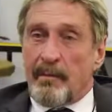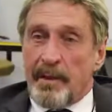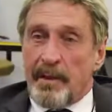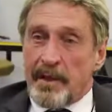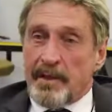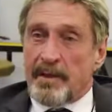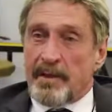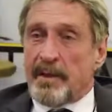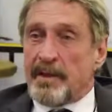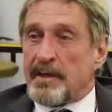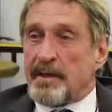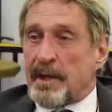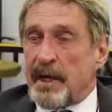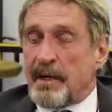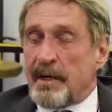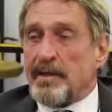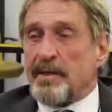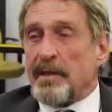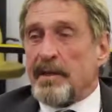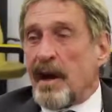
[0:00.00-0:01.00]
Business
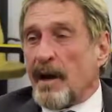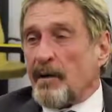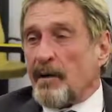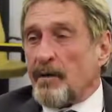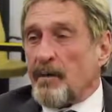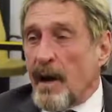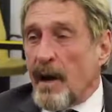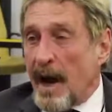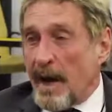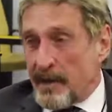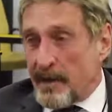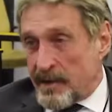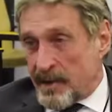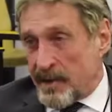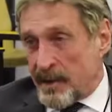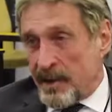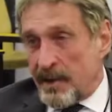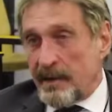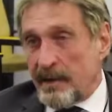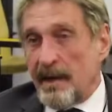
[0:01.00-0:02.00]
Insider
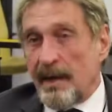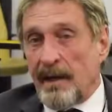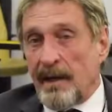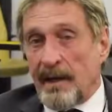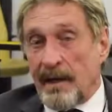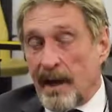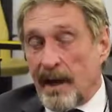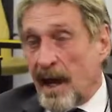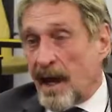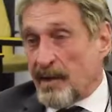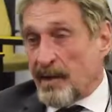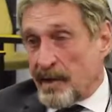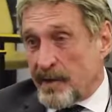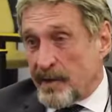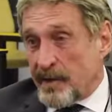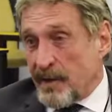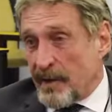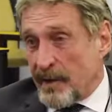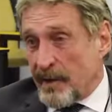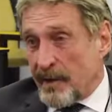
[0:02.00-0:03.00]
magazine
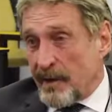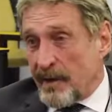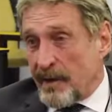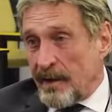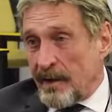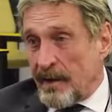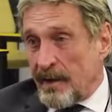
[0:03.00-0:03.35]
last year.